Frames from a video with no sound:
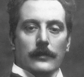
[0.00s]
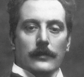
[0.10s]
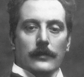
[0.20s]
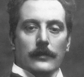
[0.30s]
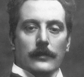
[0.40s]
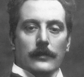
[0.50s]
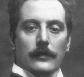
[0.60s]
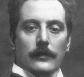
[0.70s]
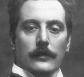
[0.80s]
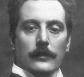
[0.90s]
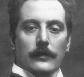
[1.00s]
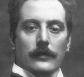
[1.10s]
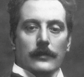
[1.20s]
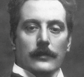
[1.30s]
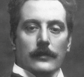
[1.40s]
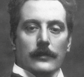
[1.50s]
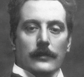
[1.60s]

(no one is talking)